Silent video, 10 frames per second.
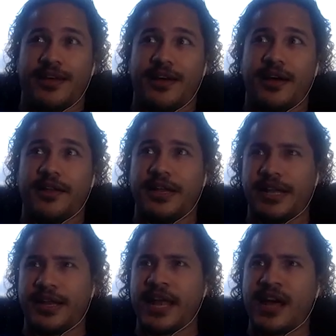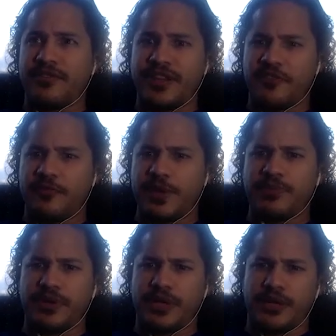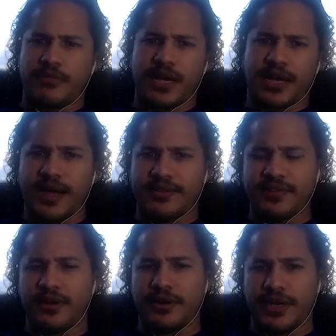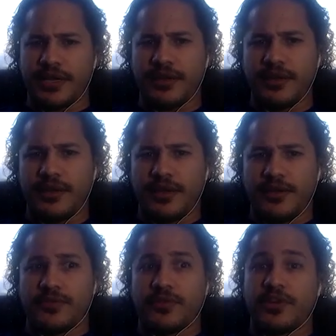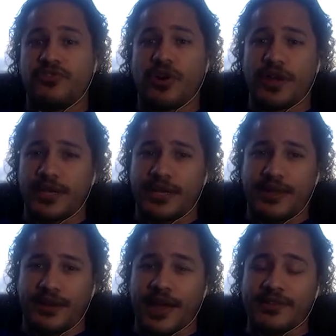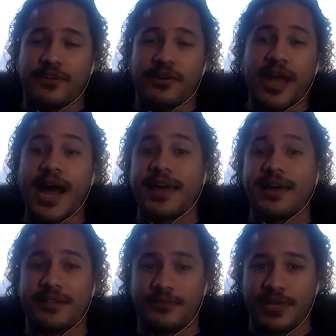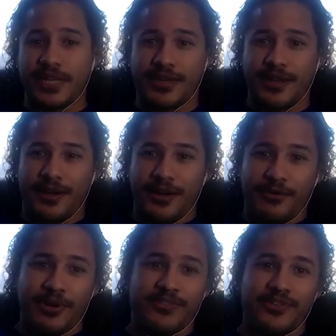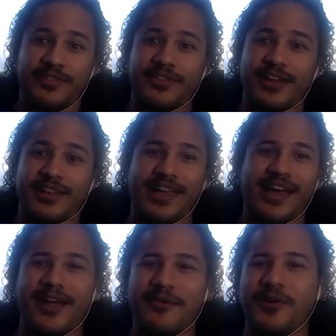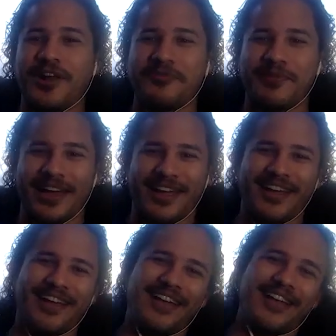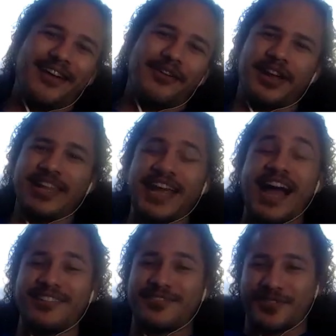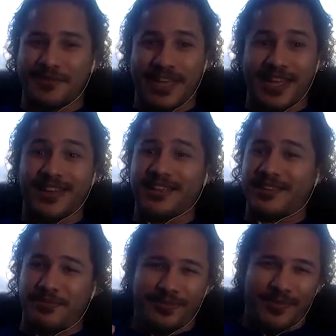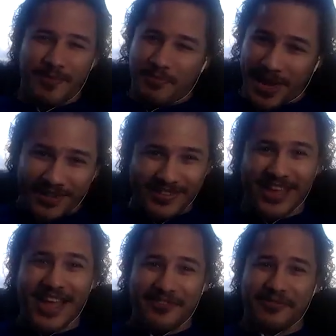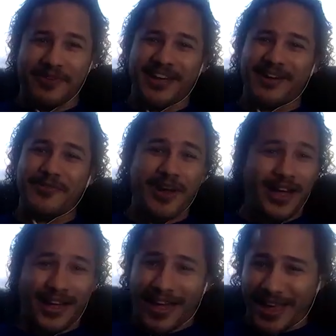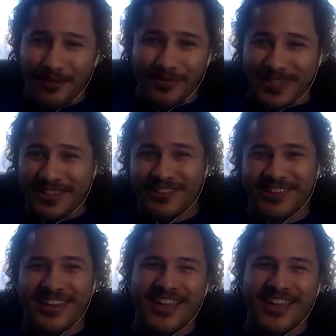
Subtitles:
They didn't have enough people in my category. So they joined the category higher than me, which incidentally, I had one of the guys from here, like best guy from here who I helped teach.